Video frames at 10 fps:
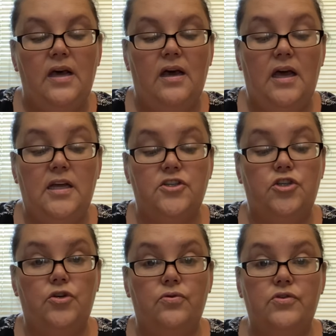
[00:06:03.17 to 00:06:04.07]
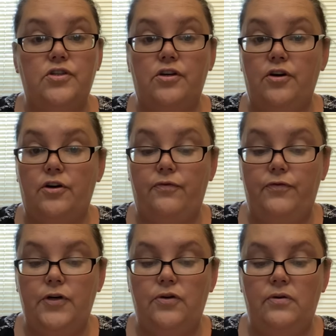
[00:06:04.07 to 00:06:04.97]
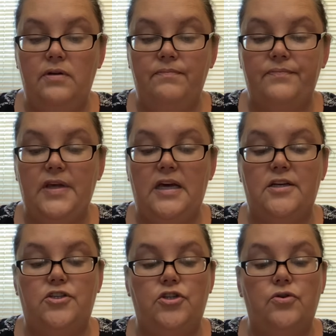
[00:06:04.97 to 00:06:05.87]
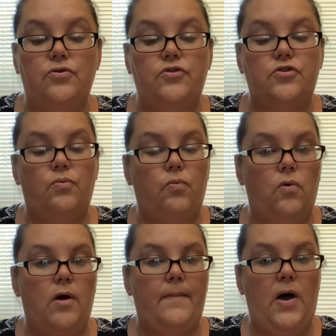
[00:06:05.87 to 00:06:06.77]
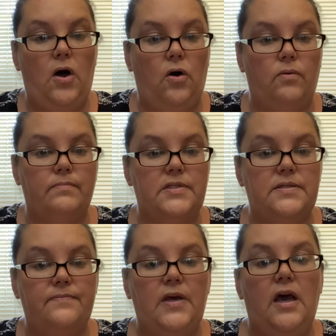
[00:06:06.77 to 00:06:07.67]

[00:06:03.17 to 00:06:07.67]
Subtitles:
It is used to cook food. It is used to warm homes.